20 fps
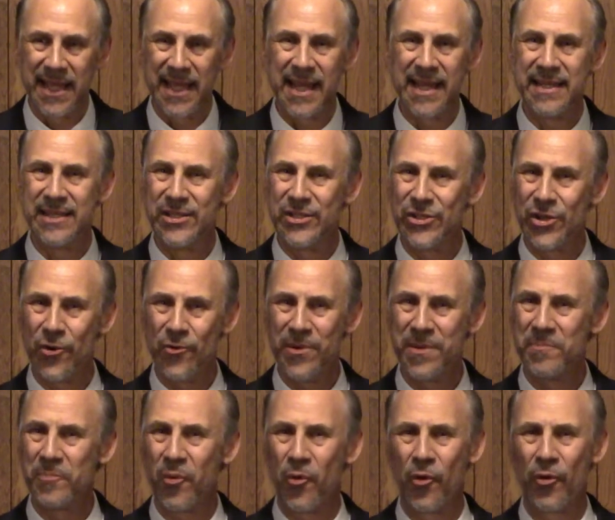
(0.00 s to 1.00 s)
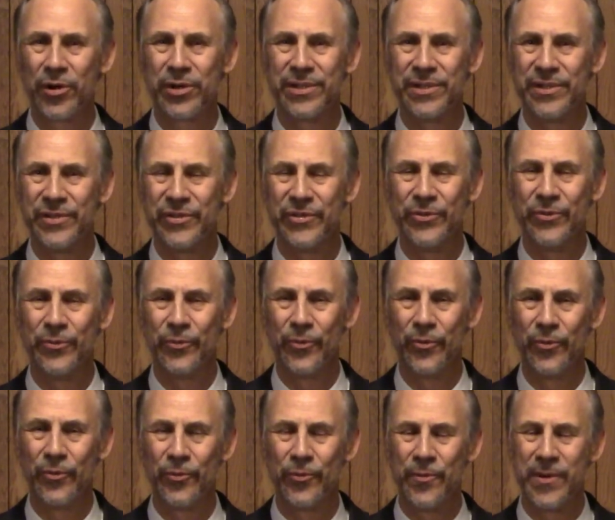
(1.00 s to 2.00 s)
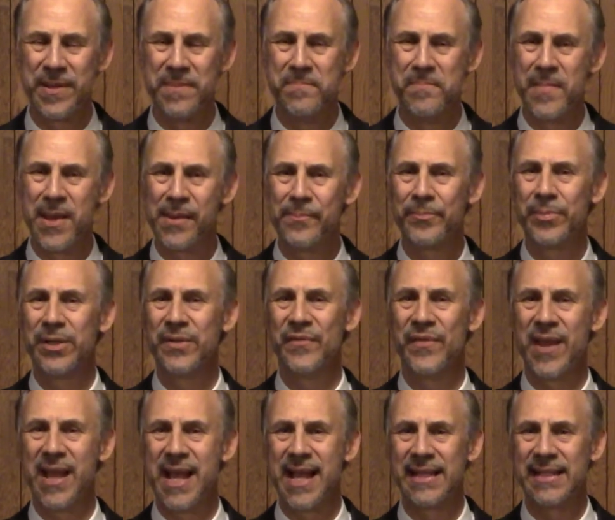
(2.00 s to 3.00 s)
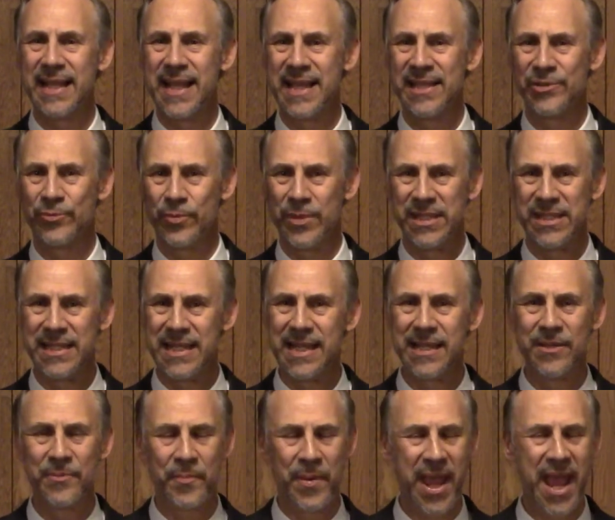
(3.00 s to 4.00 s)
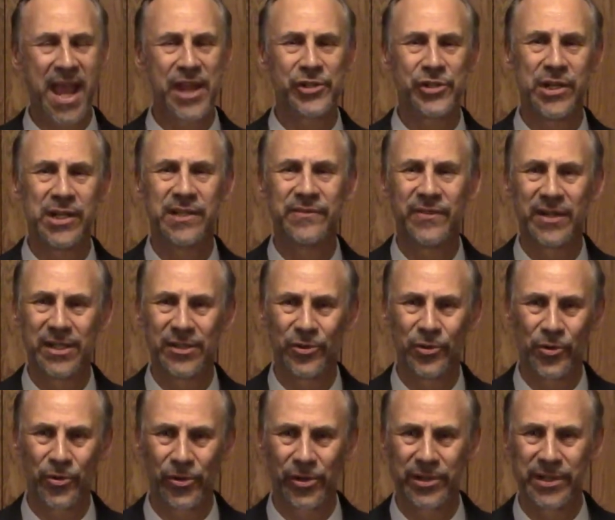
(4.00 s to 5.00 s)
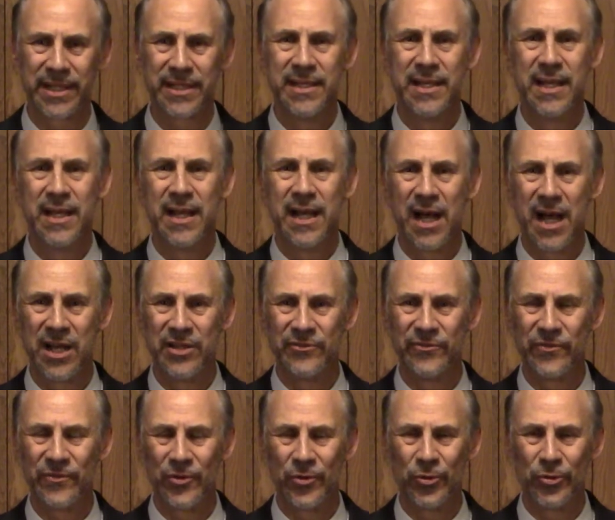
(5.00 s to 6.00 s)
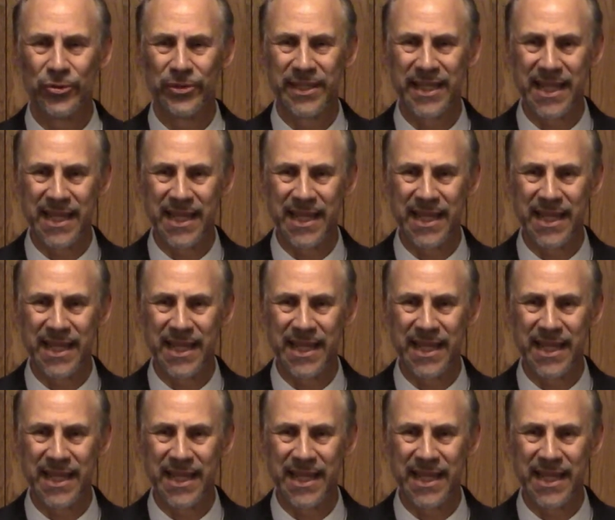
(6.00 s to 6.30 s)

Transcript: It's so important to remember that as we see the passion of our Lord unfold.